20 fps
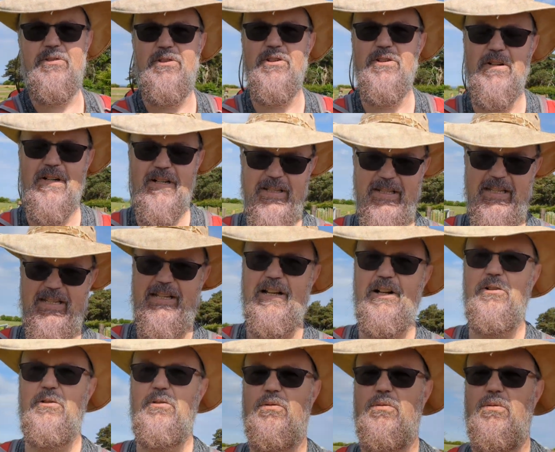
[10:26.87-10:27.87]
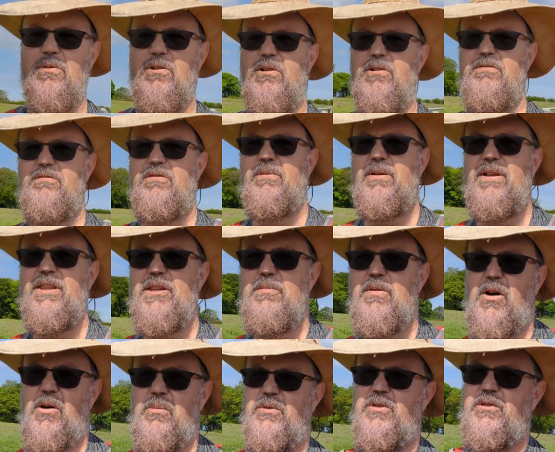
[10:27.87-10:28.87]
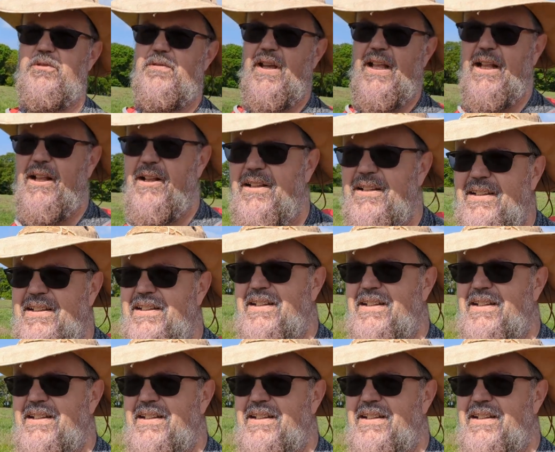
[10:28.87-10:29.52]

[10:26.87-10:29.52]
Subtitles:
during the Cold War for when the bombs fell.